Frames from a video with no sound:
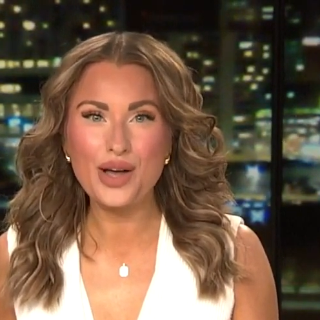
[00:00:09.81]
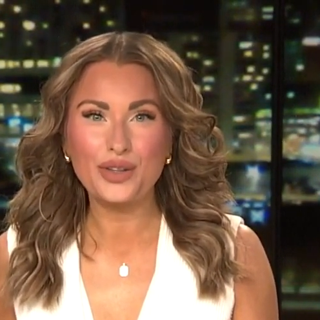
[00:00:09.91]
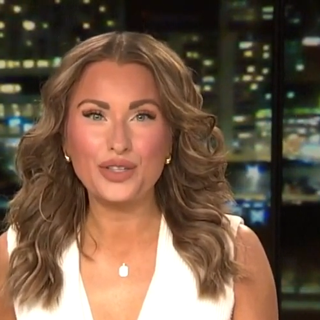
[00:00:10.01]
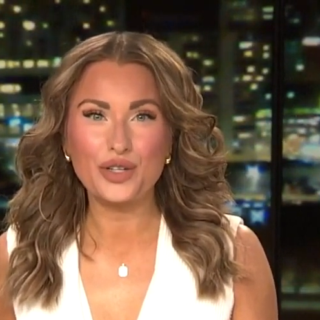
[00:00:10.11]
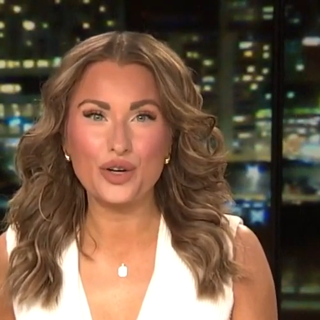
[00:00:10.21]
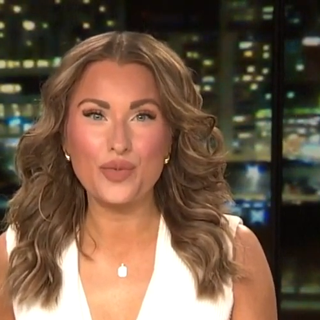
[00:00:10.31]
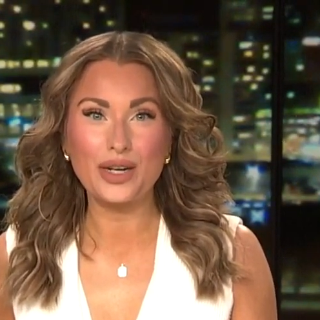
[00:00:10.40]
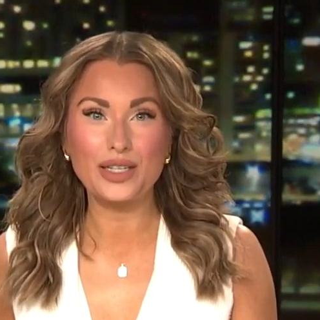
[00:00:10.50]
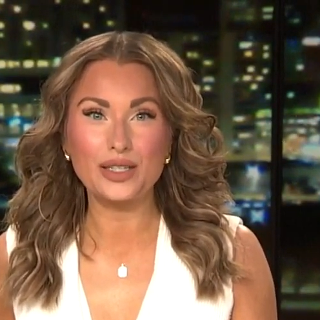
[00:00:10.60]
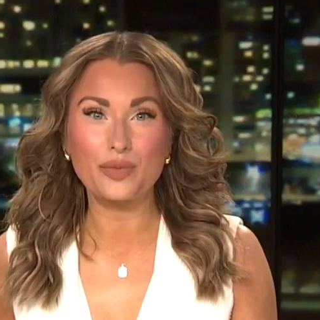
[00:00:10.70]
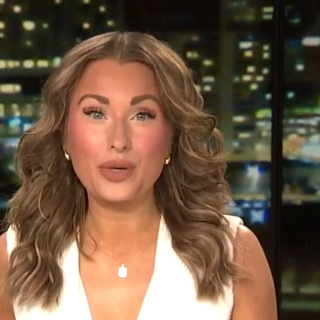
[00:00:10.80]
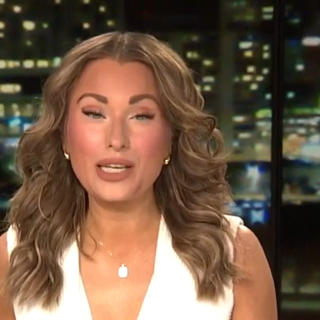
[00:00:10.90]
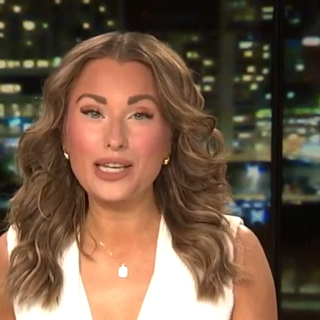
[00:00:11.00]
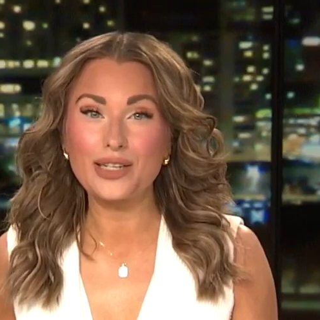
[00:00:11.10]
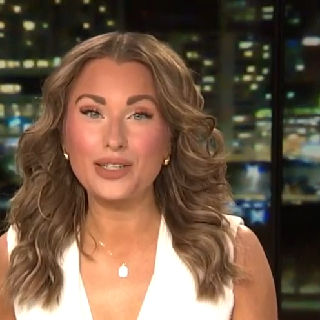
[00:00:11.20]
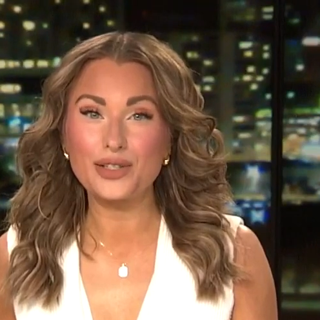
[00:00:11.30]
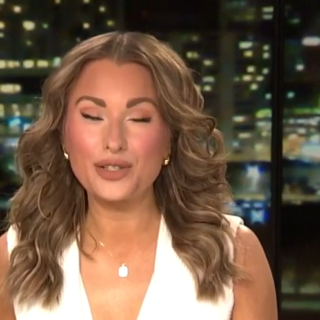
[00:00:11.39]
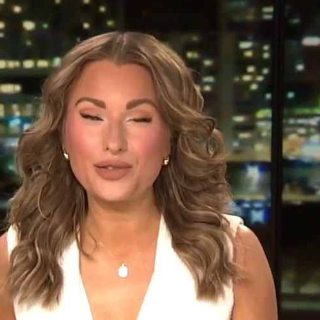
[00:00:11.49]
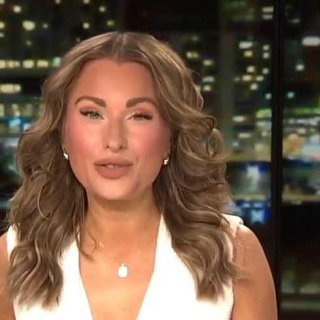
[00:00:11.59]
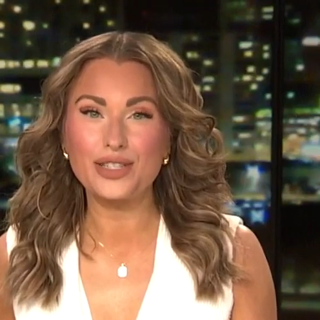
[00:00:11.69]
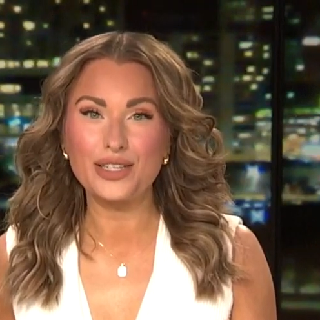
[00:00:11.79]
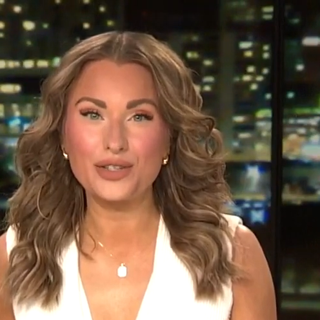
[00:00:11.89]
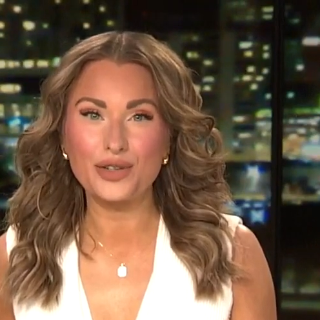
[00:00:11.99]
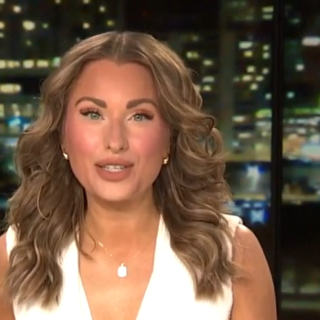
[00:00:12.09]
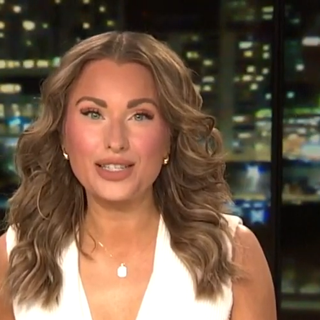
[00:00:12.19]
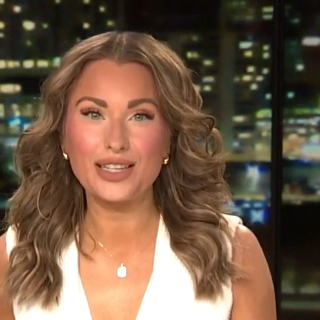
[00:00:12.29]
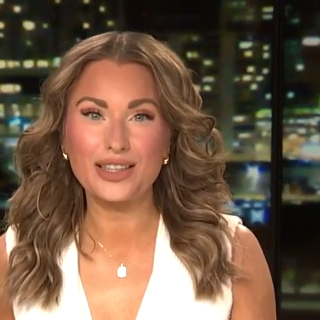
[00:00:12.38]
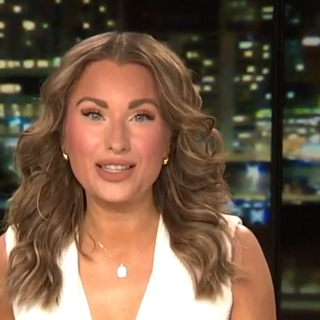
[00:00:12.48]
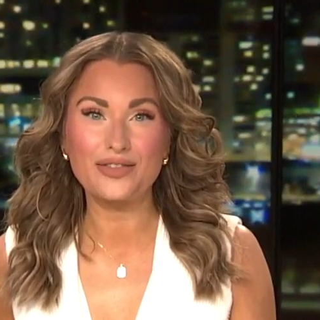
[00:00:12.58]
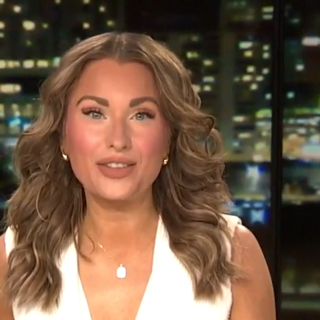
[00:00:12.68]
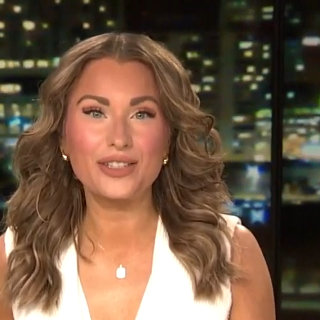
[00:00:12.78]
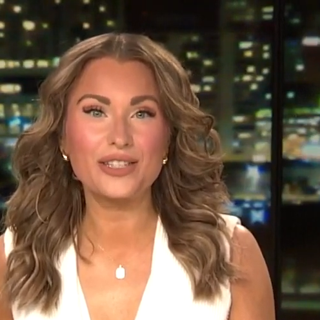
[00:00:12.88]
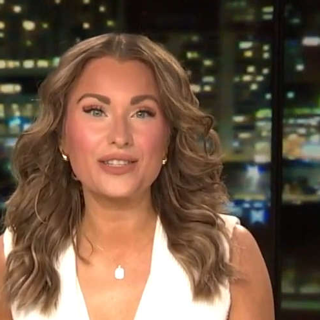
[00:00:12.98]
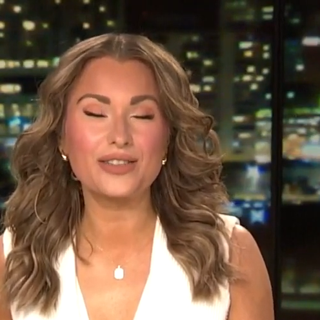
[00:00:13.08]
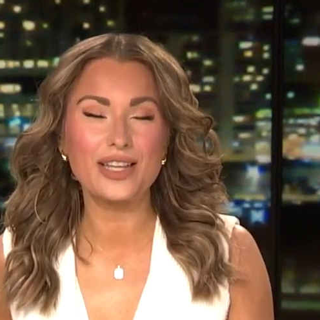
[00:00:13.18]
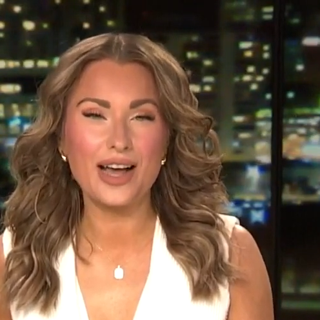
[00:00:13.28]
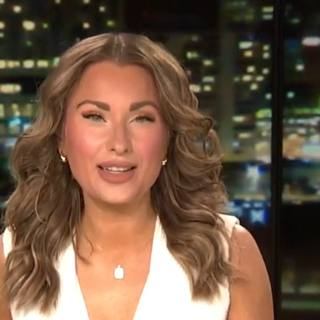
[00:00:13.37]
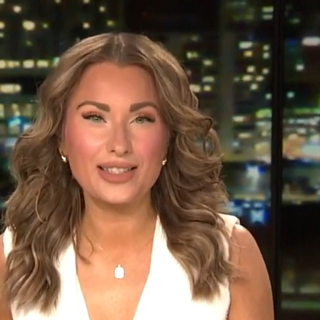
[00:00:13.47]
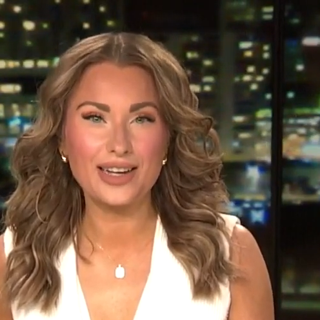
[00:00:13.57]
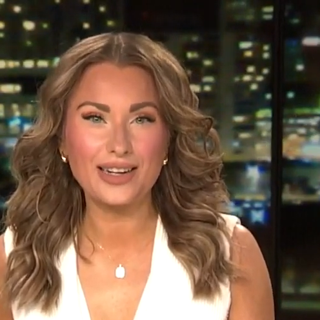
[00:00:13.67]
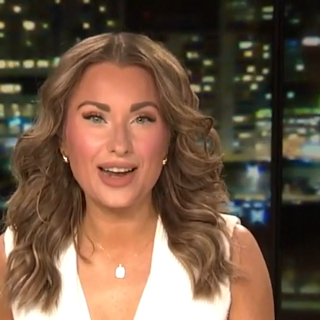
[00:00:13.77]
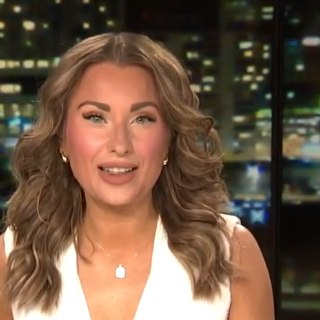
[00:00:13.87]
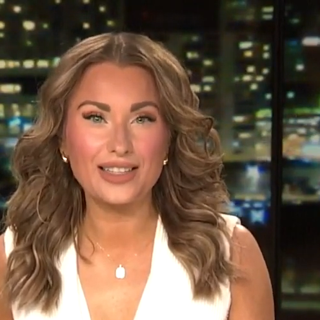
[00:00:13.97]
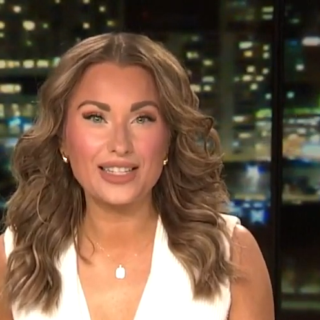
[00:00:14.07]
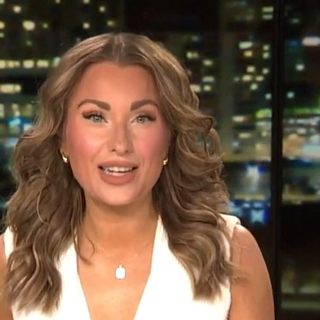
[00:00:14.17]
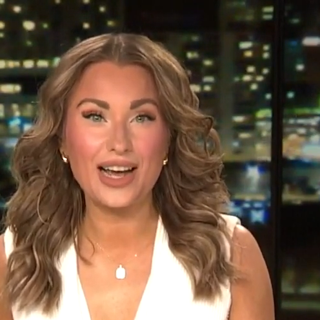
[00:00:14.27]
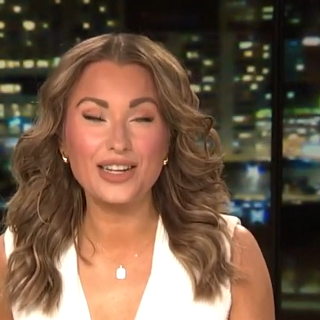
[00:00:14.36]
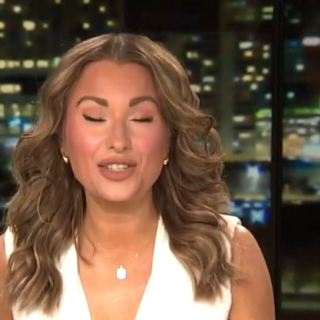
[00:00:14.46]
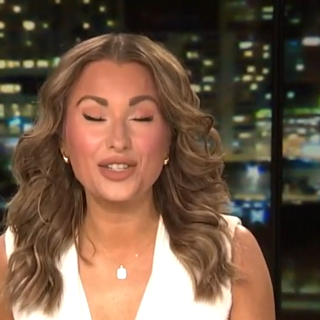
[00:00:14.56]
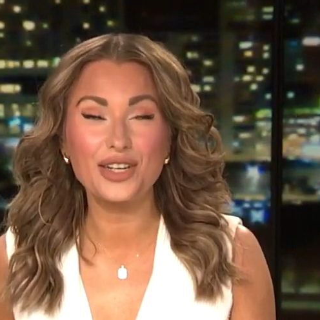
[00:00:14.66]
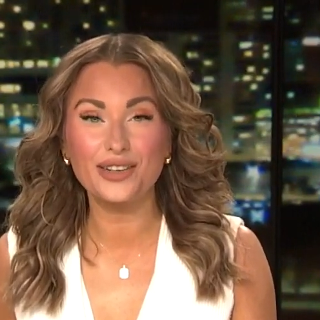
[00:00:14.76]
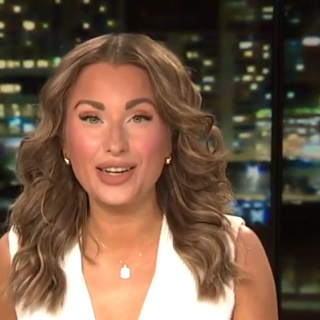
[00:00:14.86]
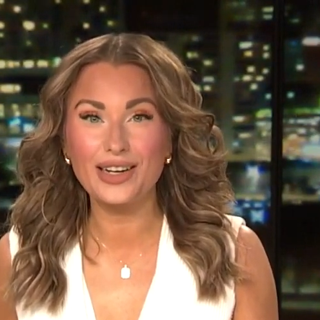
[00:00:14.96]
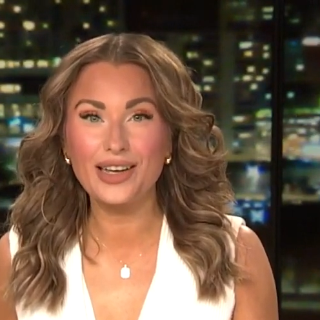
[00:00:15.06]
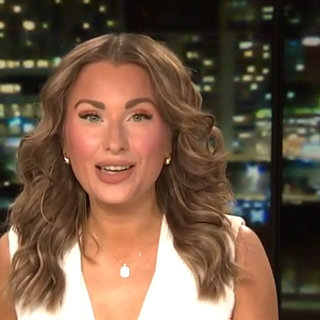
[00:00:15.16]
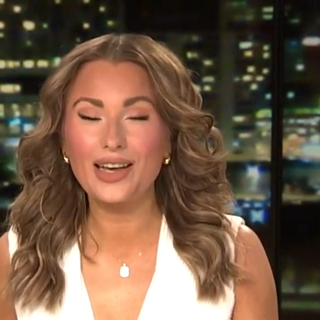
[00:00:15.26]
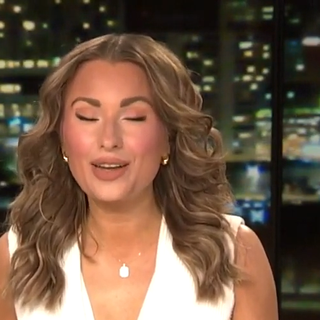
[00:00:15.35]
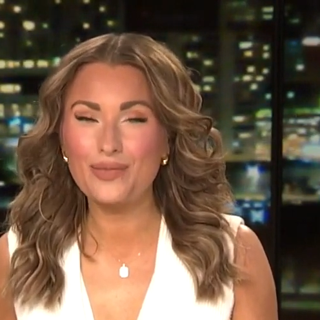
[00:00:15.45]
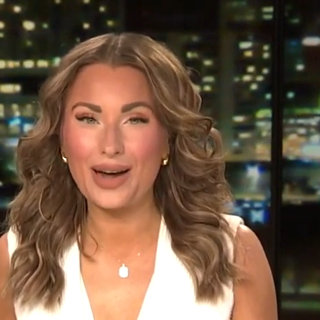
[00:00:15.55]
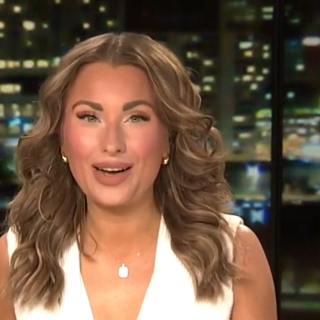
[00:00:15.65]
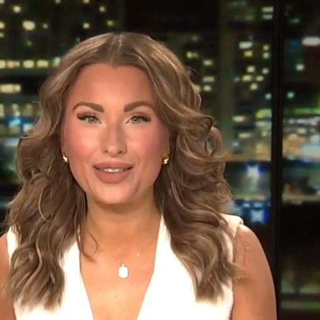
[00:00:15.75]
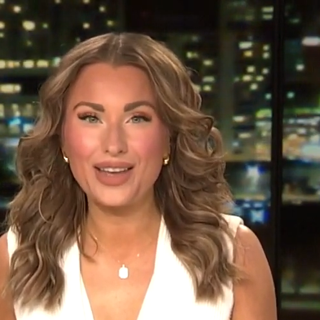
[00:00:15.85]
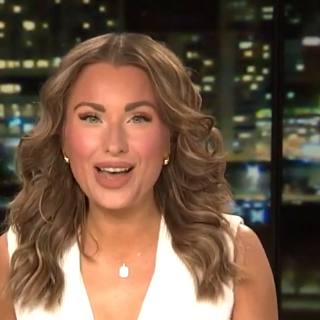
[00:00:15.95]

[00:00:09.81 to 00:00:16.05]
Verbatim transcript: The tournament is piquing students' interest in the fields of science, technology, engineering, and math.